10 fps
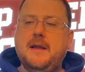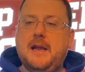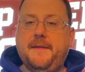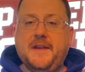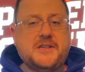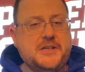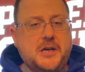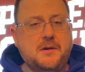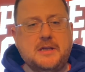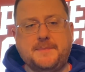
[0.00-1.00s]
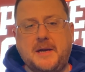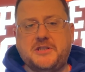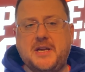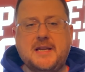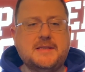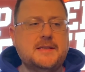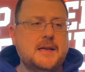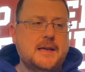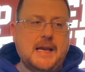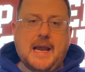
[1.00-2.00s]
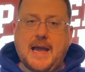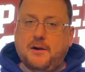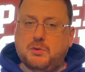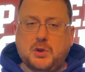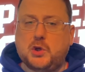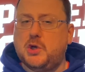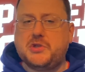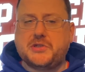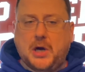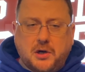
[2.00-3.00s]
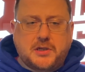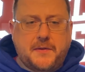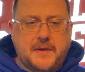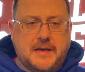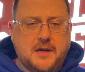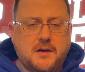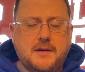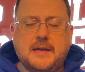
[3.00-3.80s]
And this year, as much as he had a real good start to the year,